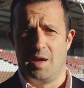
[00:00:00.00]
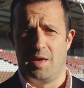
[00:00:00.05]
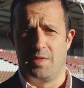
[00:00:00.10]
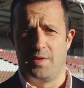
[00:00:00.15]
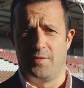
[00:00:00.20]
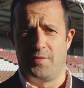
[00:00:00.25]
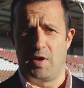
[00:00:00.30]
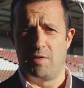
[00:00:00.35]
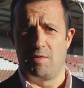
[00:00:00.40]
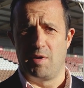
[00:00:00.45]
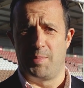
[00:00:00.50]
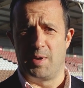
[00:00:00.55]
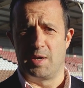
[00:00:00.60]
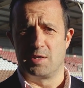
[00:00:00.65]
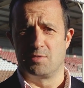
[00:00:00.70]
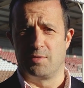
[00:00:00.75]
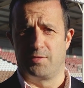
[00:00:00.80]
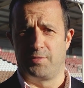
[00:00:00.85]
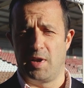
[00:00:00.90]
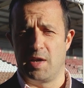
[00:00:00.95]
the very
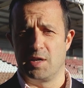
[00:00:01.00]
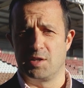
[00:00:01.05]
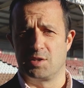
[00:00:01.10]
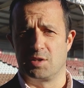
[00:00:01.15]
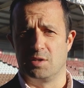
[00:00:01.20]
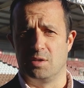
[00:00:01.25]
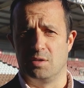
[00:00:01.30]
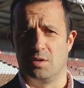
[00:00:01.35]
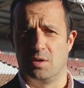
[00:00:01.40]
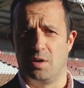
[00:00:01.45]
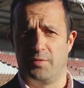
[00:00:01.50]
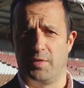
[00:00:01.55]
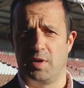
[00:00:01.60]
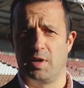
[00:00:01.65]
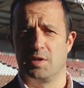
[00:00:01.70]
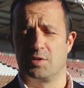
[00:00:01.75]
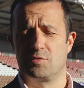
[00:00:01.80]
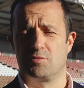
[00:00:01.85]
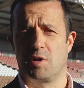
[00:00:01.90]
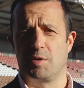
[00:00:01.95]
best reflection of
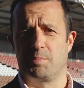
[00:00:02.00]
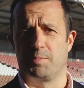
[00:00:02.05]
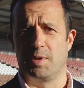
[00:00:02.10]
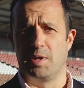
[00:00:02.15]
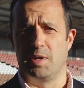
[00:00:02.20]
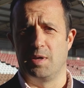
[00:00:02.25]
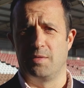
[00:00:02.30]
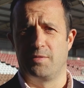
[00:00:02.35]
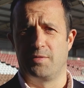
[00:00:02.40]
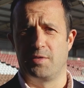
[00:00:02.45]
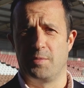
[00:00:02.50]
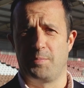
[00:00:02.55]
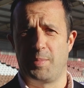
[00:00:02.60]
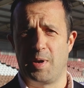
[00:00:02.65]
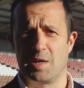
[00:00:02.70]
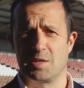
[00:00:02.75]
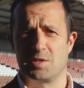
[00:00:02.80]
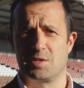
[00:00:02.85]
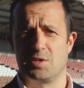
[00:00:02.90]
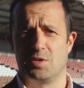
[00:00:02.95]
English rugby for the
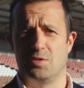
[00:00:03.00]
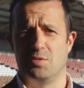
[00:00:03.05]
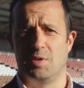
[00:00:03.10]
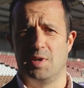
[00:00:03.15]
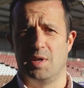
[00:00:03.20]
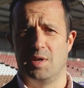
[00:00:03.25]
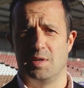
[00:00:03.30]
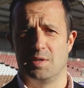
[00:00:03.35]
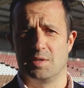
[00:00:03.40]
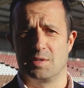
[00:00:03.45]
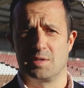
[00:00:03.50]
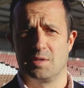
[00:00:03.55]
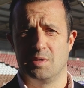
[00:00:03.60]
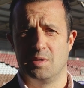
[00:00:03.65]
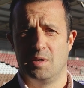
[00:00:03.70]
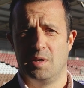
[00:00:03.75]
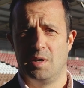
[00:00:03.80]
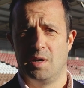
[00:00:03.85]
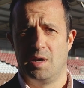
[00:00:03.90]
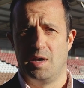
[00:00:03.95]
past 2 years,
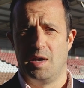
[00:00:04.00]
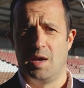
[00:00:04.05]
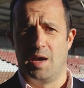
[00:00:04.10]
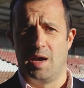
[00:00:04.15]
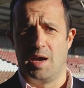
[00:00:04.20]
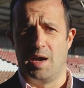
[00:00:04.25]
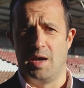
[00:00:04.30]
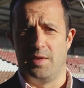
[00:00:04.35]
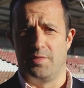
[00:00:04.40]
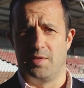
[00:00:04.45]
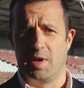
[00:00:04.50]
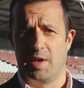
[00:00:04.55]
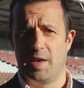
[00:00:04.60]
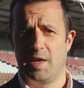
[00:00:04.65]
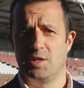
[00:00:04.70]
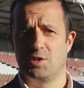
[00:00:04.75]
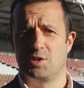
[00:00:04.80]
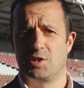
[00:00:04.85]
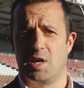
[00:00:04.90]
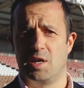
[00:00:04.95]
and the
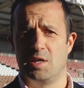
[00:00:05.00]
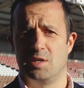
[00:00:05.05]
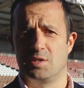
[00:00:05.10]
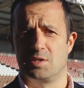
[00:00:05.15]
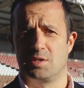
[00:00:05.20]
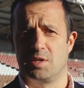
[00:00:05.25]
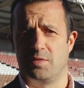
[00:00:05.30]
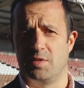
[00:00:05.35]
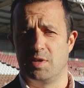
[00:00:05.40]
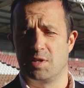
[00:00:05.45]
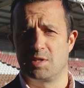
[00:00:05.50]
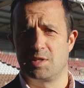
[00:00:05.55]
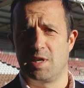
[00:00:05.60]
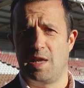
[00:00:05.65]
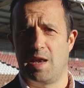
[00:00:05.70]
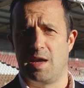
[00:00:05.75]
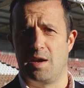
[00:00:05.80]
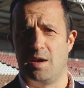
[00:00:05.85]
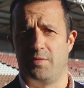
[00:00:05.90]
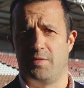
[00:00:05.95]
late change to this
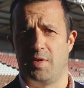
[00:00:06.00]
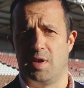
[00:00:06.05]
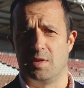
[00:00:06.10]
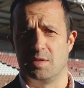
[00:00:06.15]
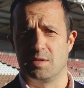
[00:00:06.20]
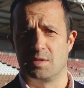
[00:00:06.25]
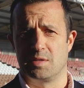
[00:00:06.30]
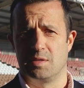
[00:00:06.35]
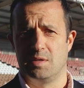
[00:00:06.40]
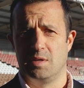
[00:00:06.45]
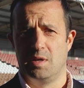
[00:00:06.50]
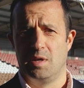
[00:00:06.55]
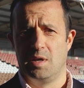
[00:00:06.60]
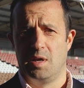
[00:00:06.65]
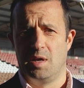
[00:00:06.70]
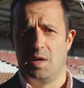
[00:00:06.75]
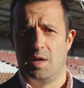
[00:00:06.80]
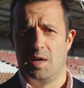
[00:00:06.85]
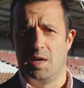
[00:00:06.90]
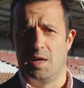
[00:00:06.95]
sellout event
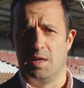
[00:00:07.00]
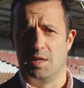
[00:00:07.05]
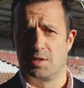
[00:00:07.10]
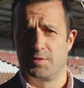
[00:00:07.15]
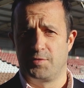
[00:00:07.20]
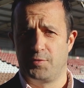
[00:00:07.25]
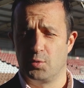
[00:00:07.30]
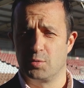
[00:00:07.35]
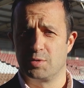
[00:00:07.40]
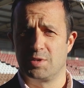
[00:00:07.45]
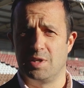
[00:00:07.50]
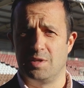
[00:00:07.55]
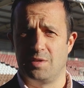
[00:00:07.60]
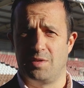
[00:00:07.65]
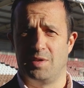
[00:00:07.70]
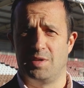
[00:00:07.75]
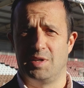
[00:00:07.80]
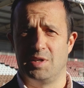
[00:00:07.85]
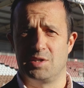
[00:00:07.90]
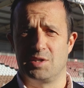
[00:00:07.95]
in its
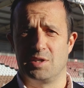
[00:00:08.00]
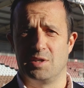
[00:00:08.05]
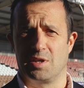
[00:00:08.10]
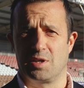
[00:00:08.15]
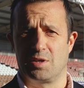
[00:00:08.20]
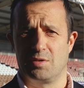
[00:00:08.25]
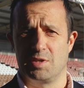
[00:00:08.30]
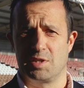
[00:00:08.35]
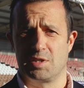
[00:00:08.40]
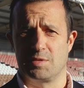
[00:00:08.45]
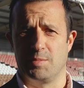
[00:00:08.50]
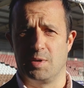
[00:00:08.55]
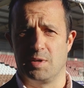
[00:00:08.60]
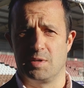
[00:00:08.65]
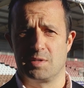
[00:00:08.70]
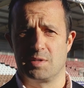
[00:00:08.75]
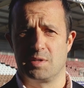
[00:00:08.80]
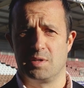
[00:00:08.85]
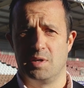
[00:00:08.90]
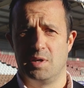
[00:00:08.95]
14th edition at
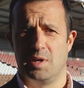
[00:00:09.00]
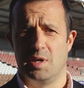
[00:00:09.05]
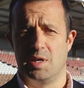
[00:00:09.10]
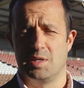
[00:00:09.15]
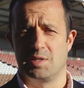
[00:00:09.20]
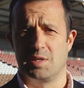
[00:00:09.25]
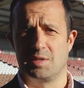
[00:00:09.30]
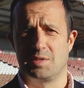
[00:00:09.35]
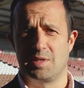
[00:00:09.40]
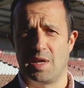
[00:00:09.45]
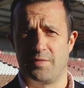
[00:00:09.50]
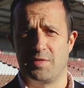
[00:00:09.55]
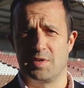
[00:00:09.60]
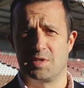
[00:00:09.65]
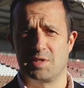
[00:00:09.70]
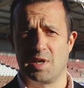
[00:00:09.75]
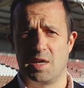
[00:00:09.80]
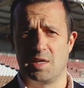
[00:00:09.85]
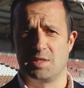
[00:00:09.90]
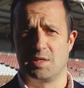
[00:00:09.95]
Christmas is a
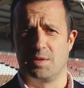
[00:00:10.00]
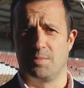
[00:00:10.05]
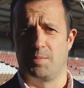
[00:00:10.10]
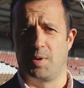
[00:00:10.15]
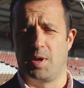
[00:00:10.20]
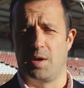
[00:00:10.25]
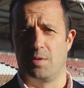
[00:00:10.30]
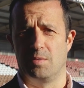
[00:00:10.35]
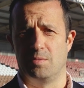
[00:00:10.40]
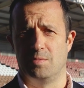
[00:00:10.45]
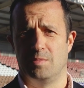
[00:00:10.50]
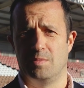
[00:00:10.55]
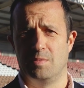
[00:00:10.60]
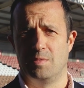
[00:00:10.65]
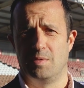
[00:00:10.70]
devastating blow,